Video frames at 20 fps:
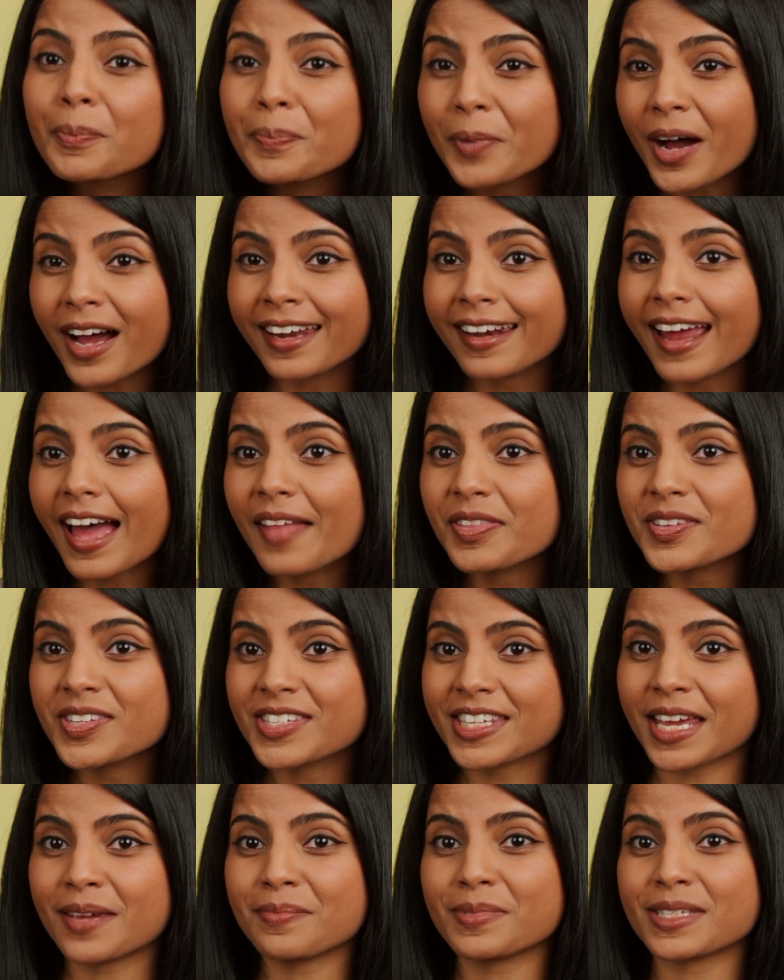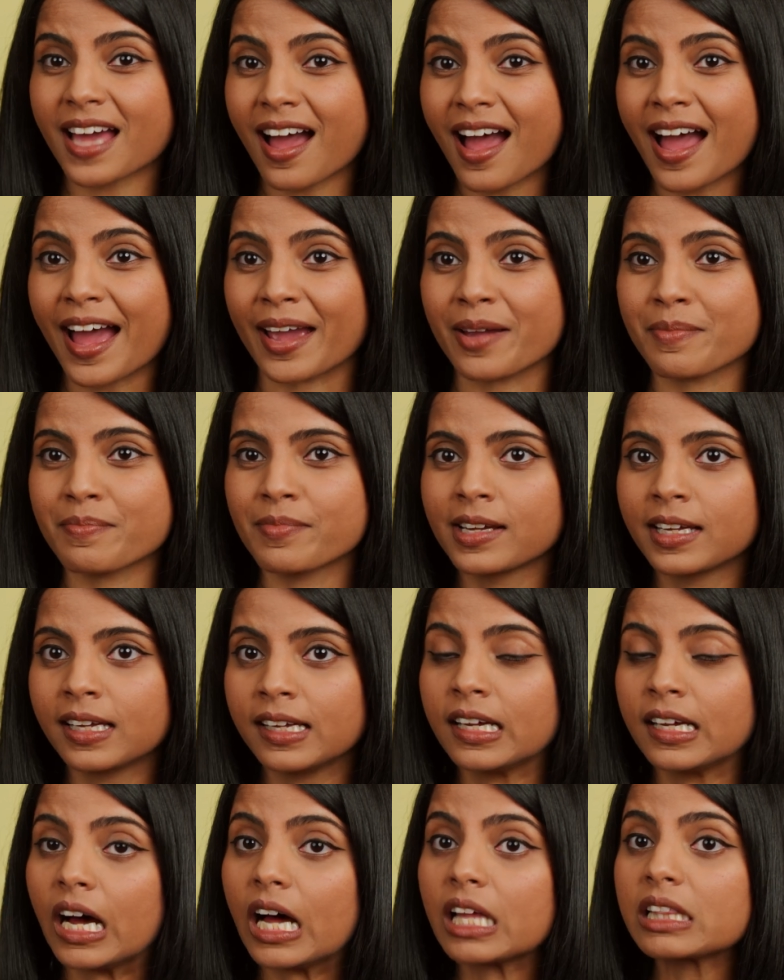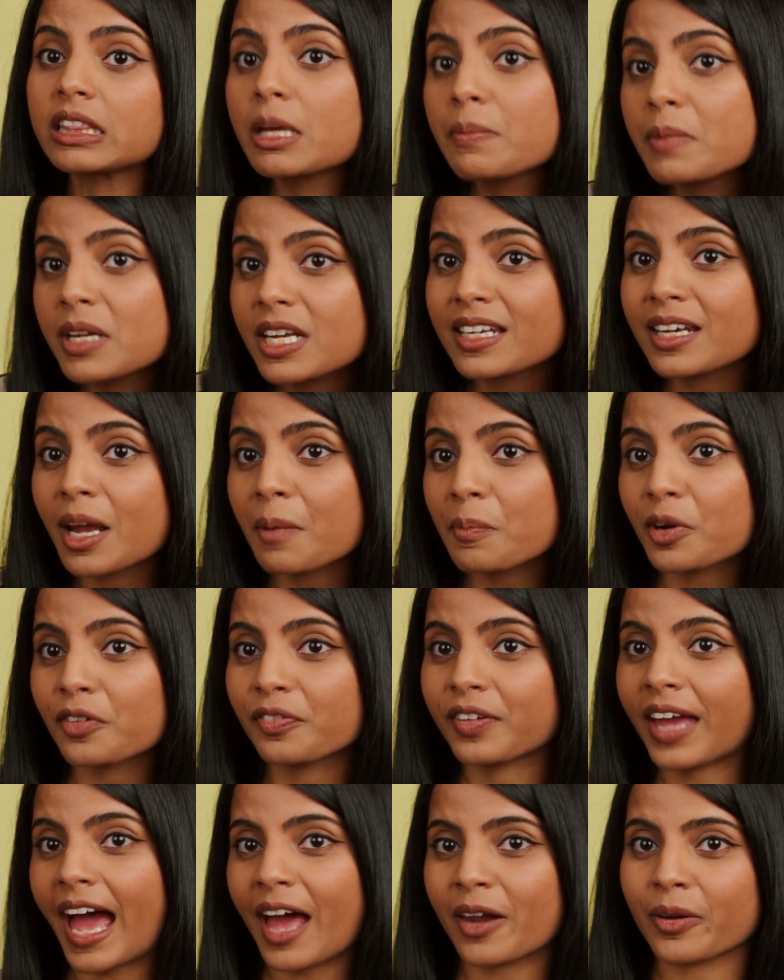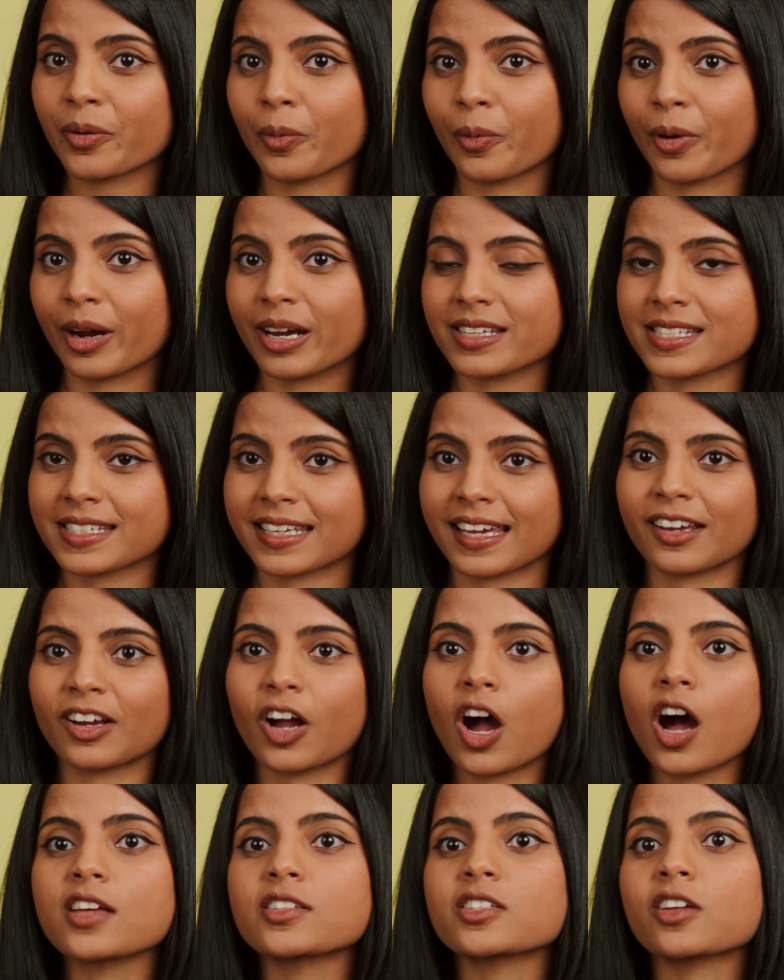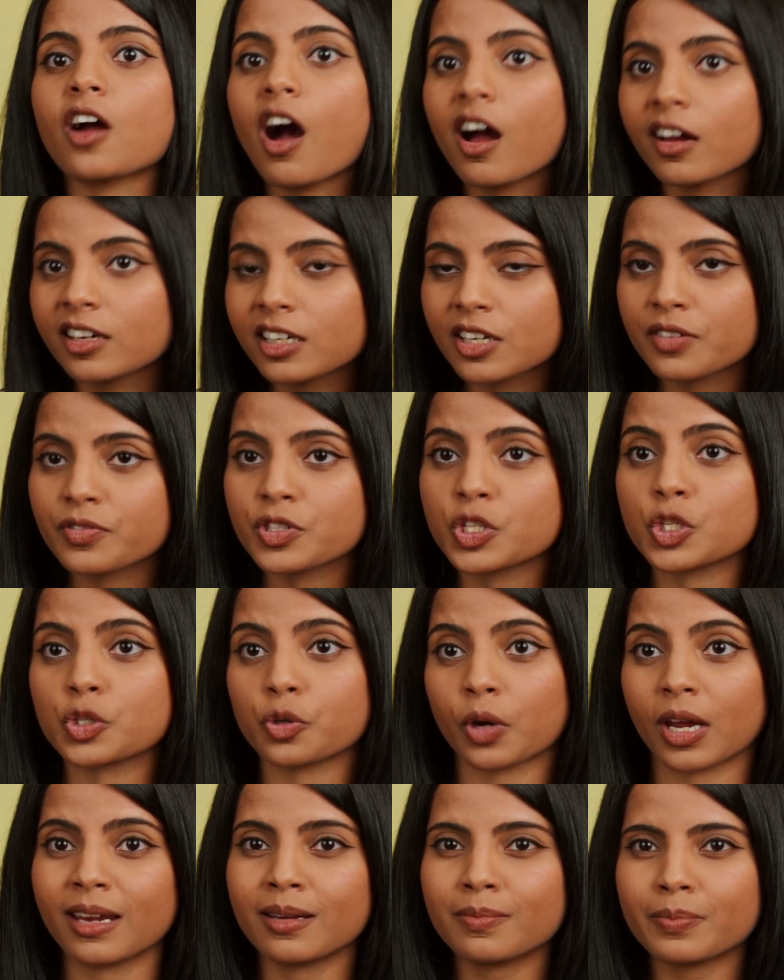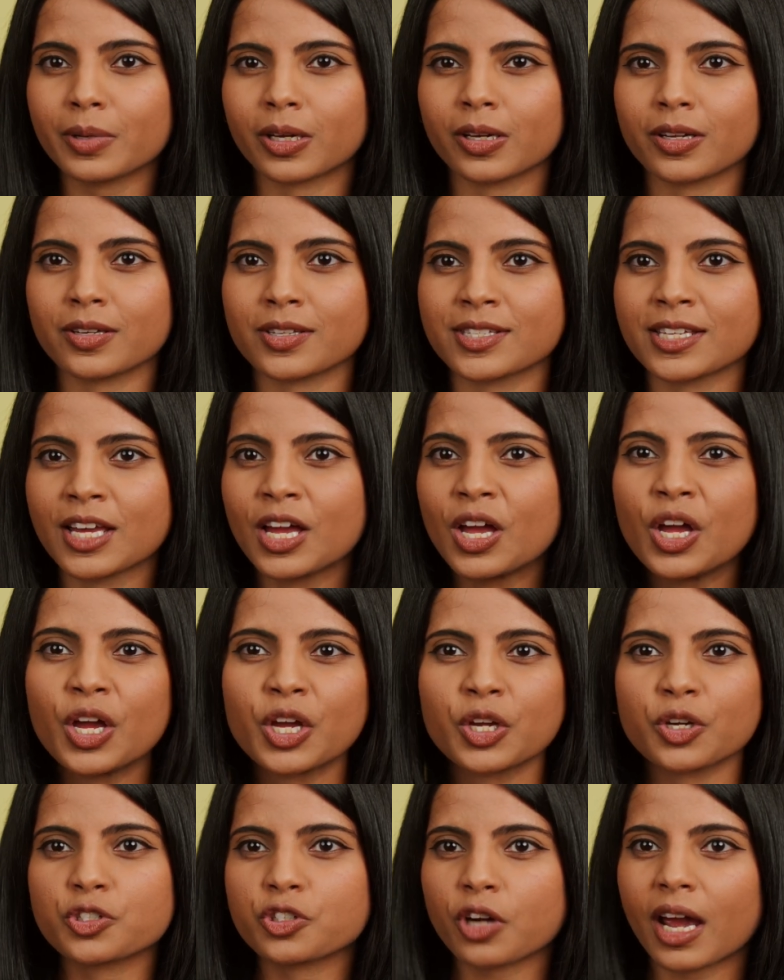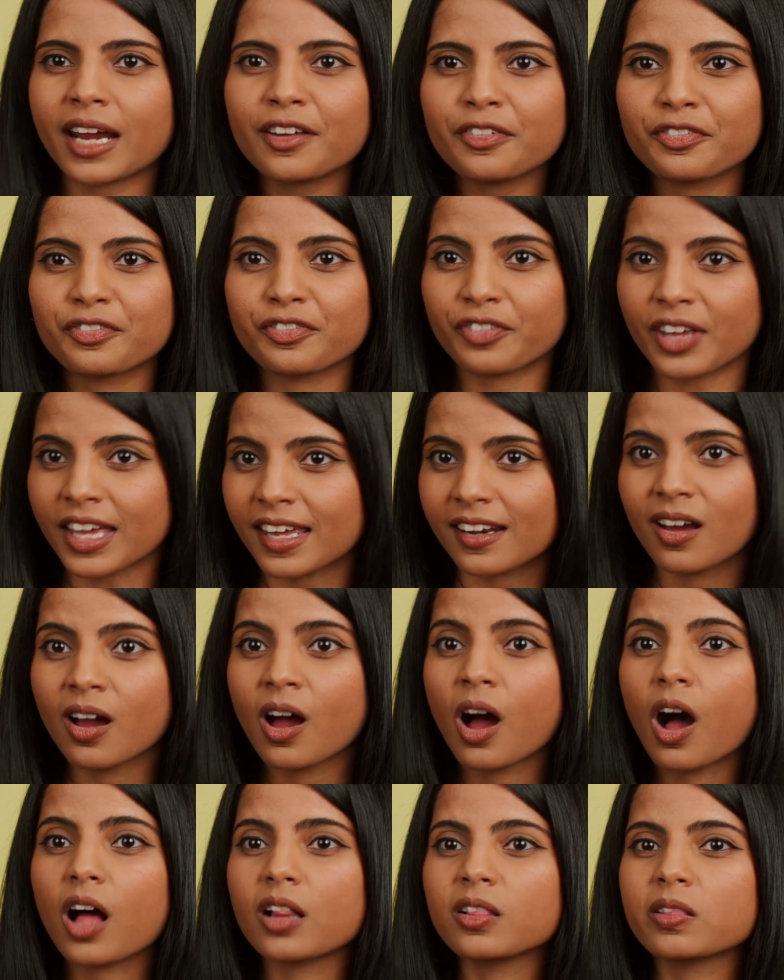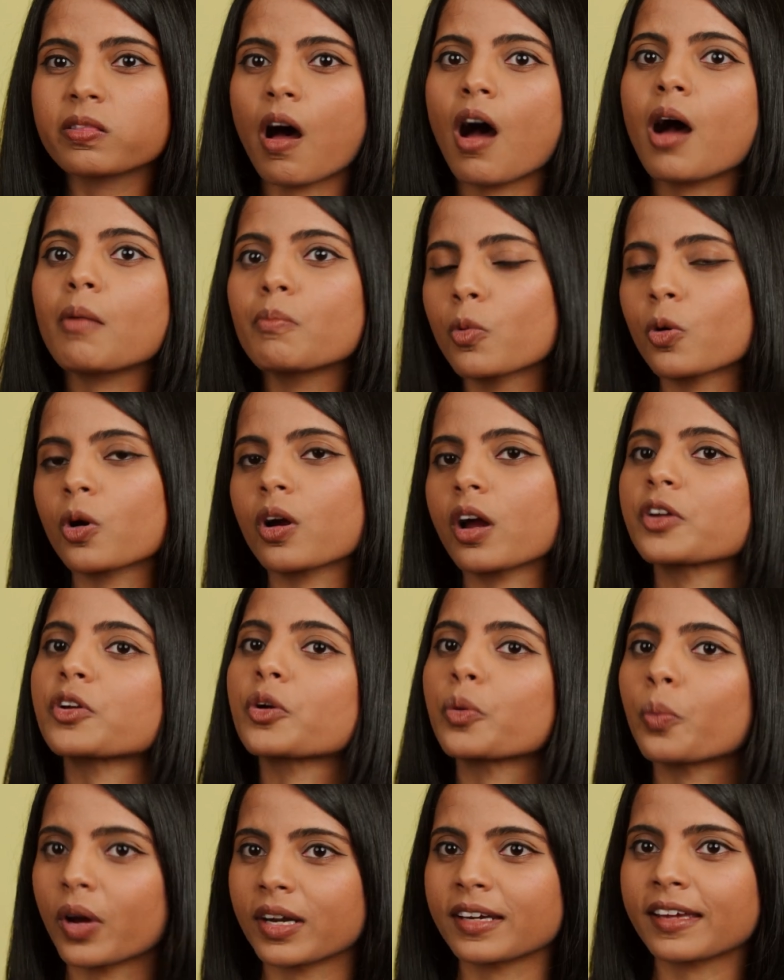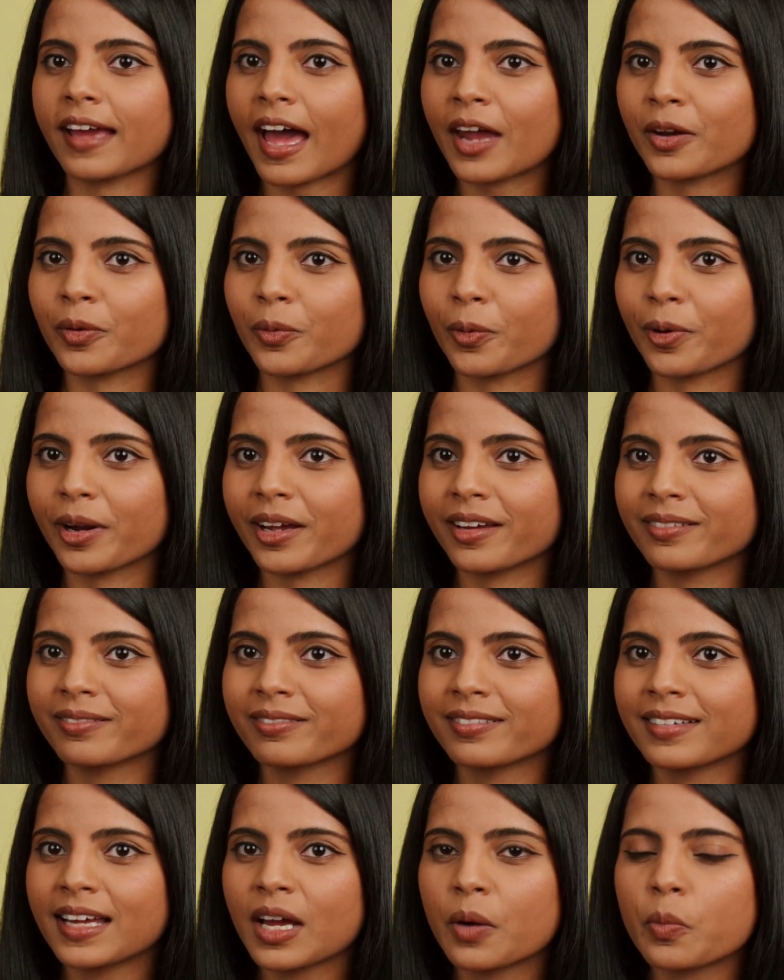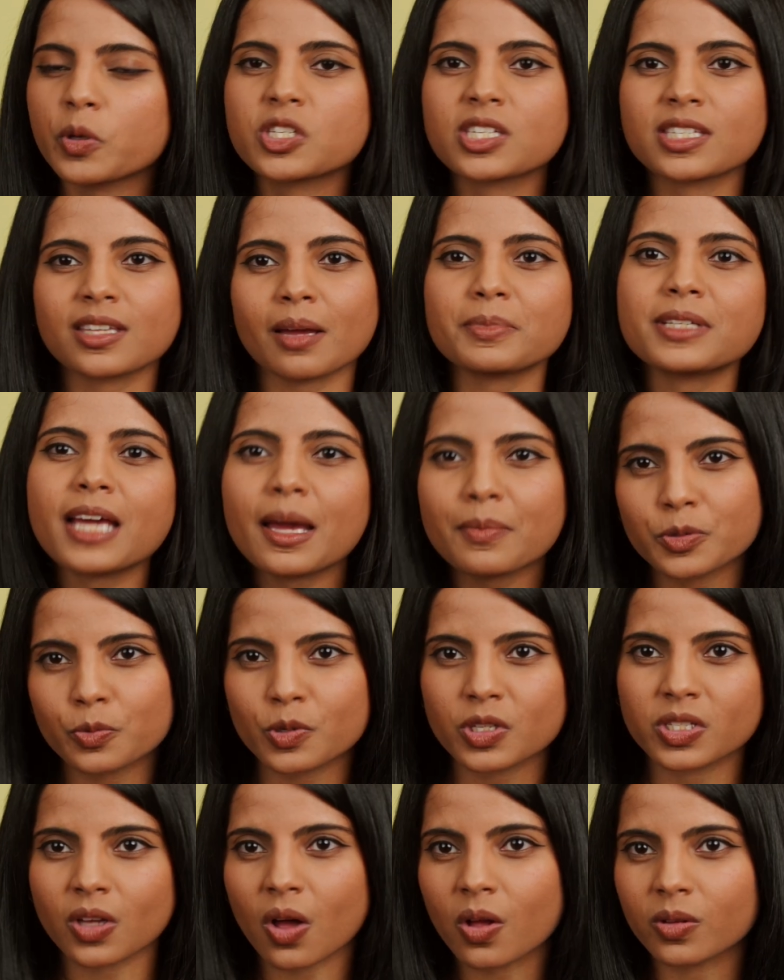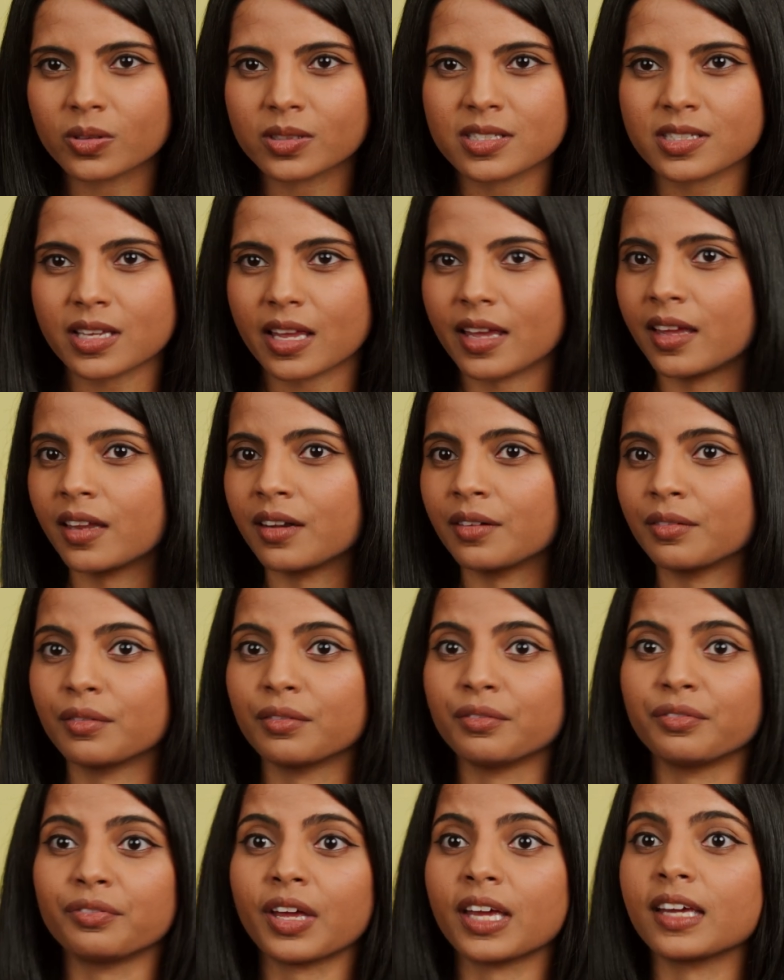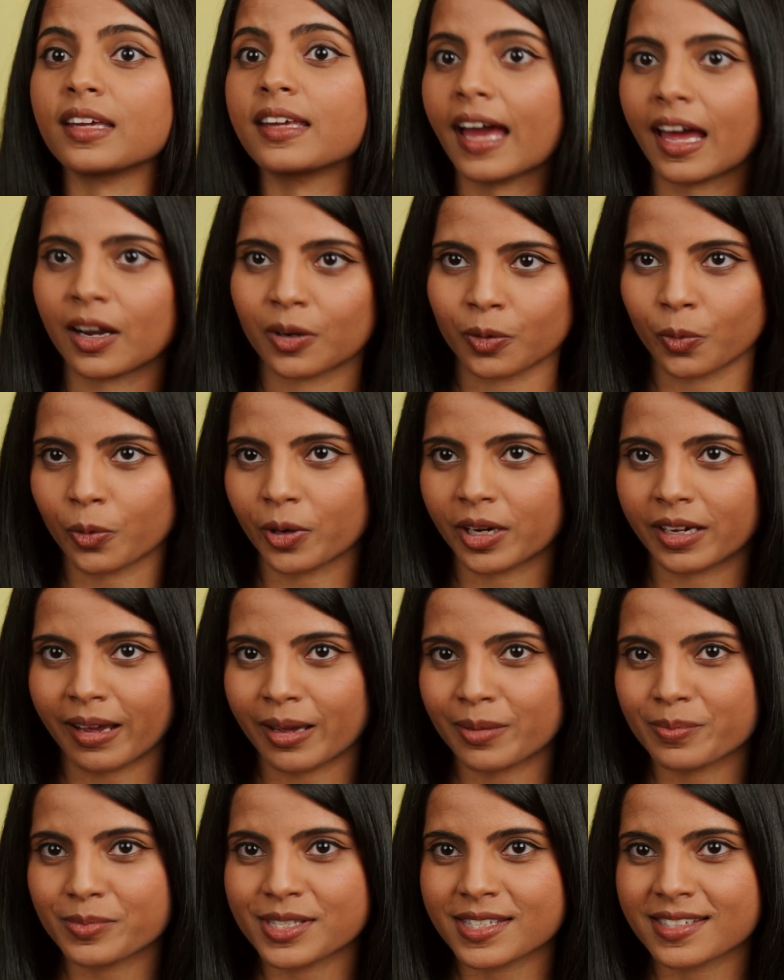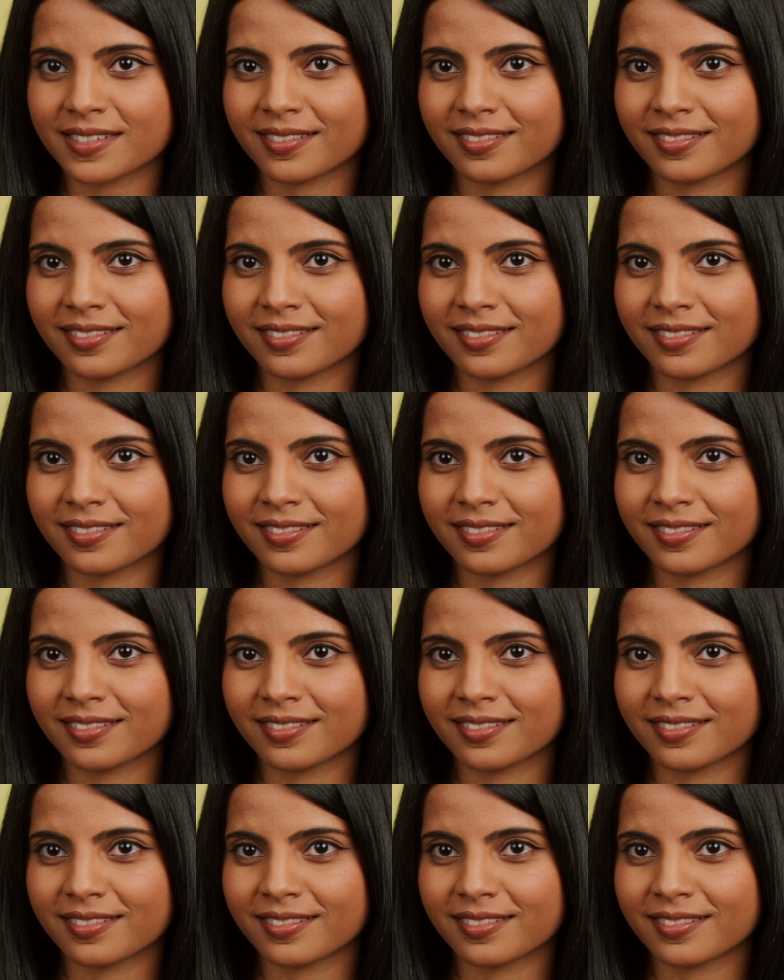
But at the same time, a limited number of categories can cause cognitive strain because you're trying to fit a lot more under one category which sometimes results in vague category names.